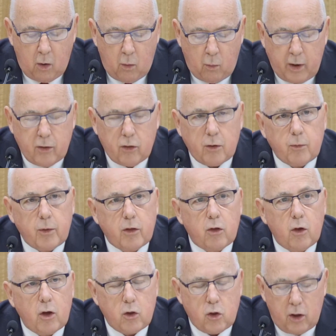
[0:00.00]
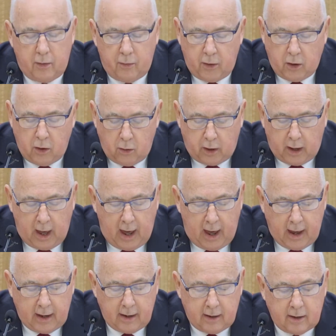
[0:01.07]
Recent research in the
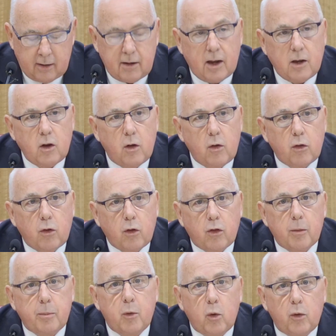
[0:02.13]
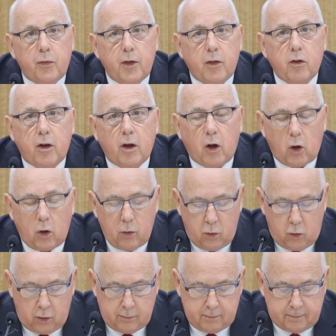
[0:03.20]
UK continues to support this
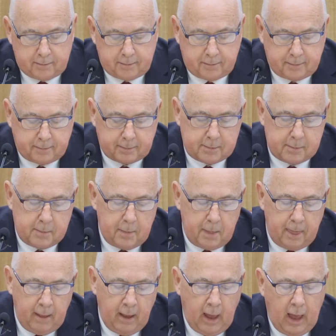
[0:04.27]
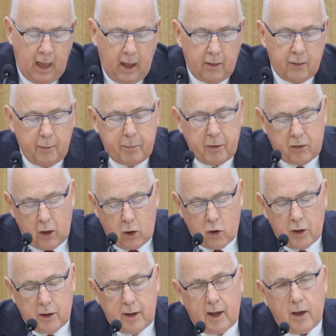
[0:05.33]
conclusion. The
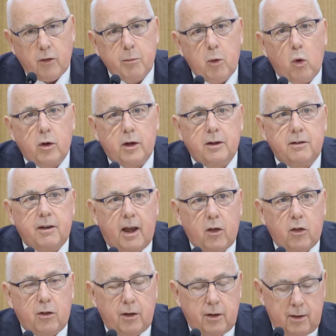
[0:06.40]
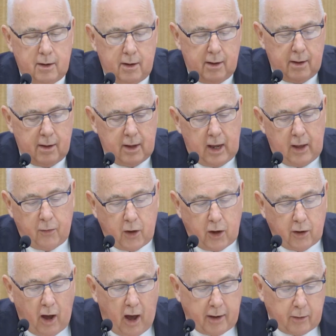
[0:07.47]
position is more contested in the
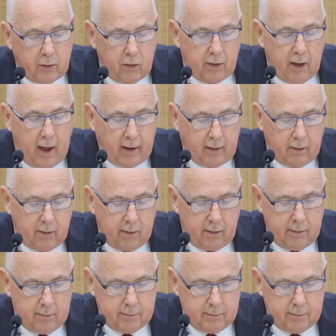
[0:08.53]
United States.